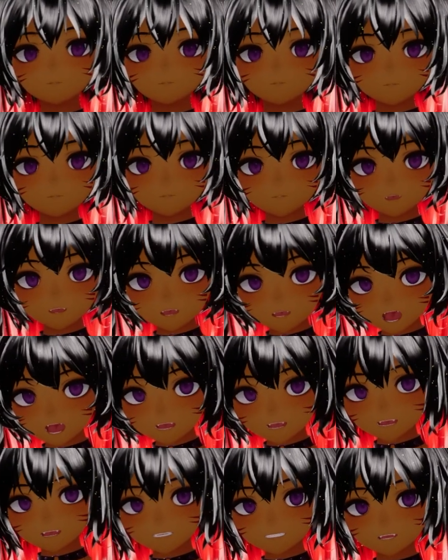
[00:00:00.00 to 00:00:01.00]
we are going
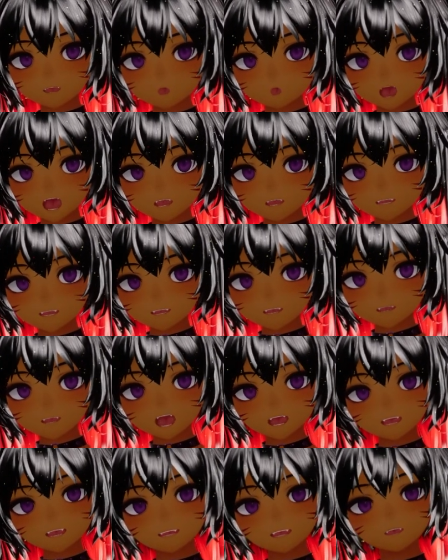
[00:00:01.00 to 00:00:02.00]
to see widespread power
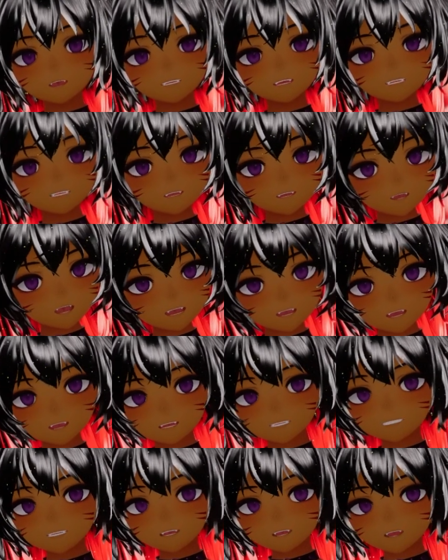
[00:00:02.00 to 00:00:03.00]
outages. We are going to
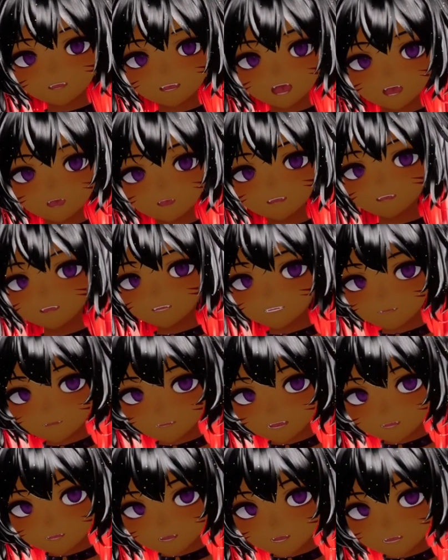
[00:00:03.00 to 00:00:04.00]
see down limbs,
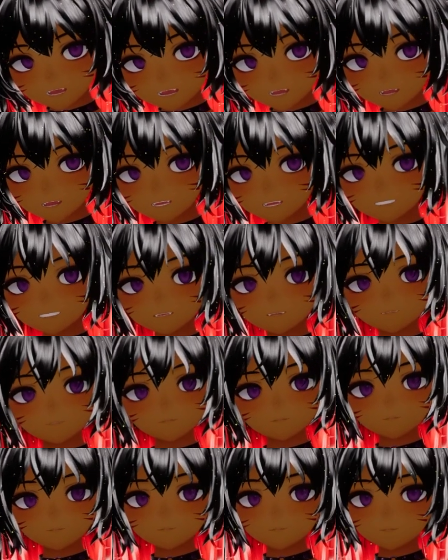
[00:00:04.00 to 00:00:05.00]
down trees.
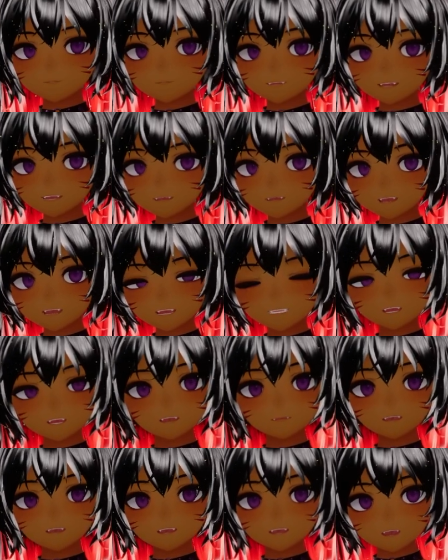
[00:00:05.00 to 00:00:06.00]
And there's going to
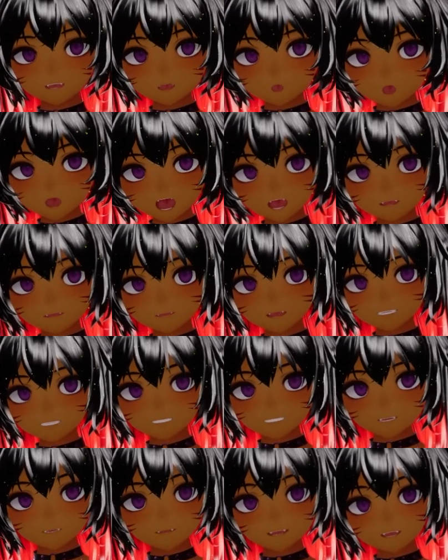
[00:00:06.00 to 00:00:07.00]
be a lot of mess to
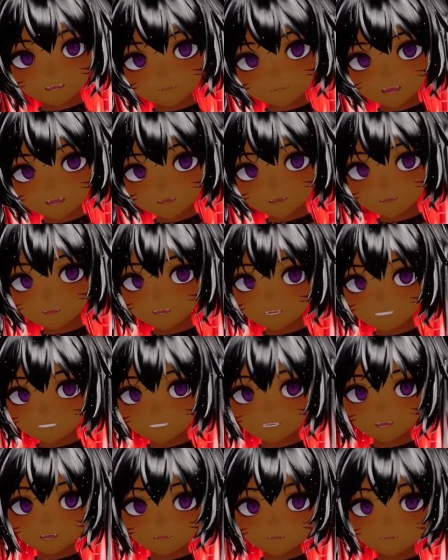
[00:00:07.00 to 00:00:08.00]
clean up after this. So
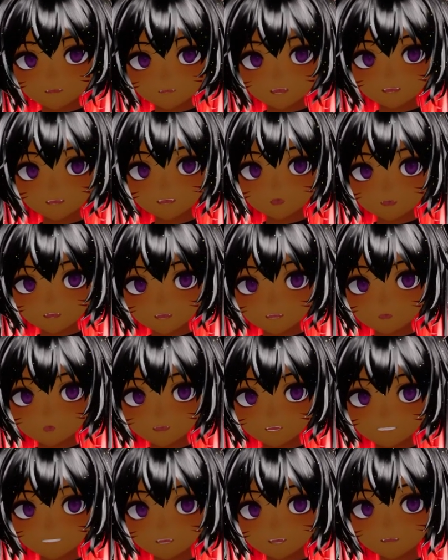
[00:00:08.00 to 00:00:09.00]
don't get it
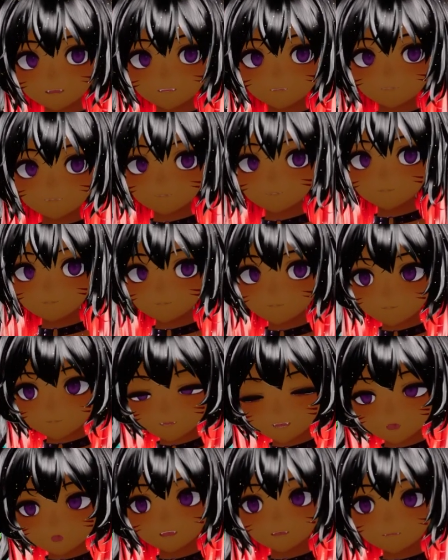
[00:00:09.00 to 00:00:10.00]
twisted. There
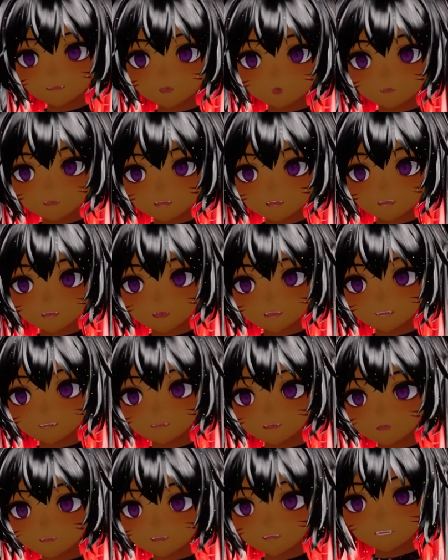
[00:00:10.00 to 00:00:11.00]
will be work to do after
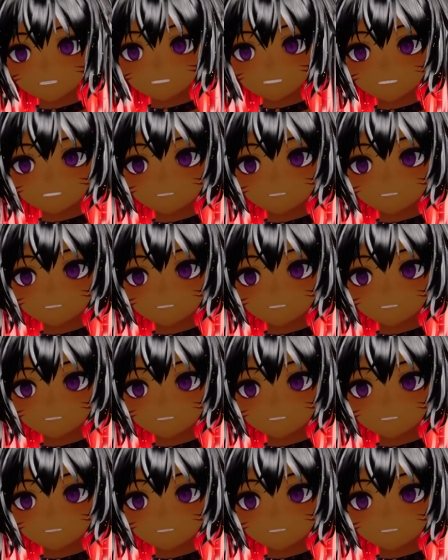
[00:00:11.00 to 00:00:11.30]
this.